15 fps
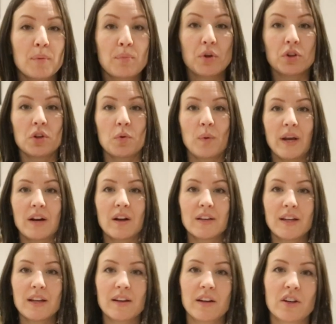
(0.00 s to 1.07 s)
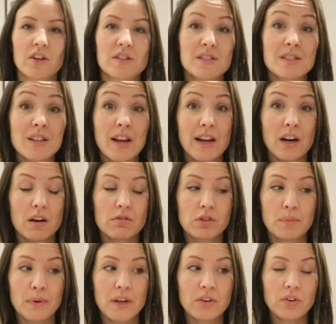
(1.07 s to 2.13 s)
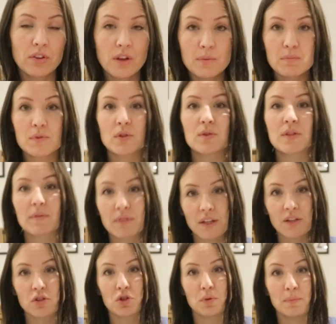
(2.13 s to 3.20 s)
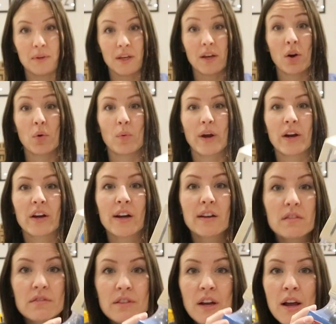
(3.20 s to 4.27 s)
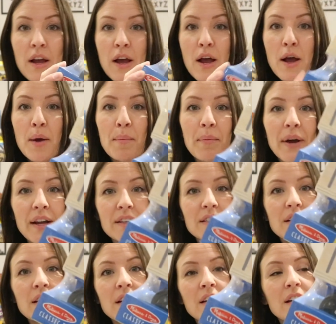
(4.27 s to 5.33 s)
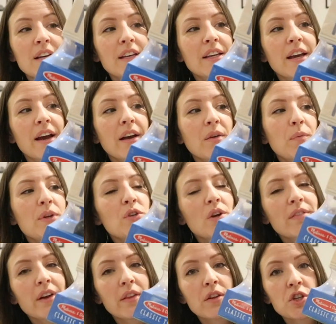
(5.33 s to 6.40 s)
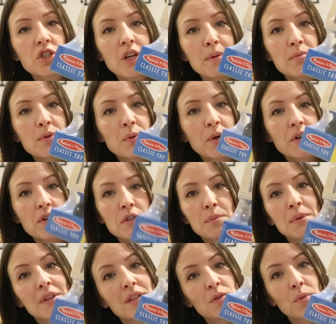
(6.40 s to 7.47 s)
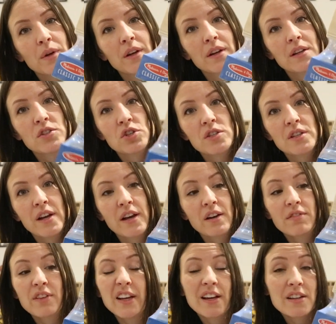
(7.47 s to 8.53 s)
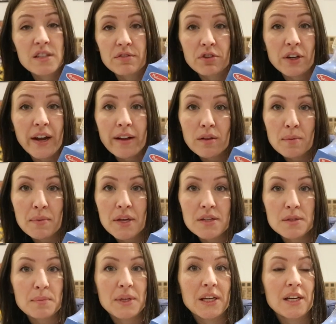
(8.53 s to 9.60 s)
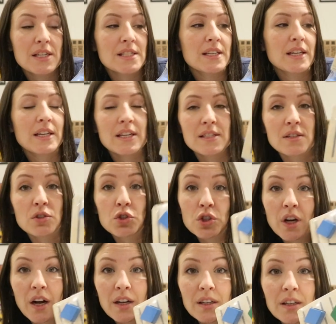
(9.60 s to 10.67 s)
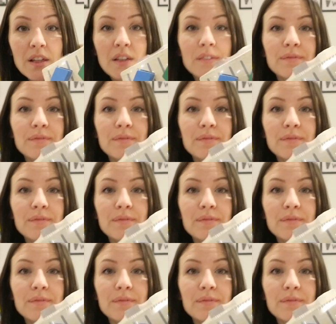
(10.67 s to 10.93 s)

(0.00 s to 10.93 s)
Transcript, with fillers: of put their weight on it and it could slide out from under them. So something to be aware of. But yeah, we do have other shape sorters, but this one is just kind of like a different element because it is a truck.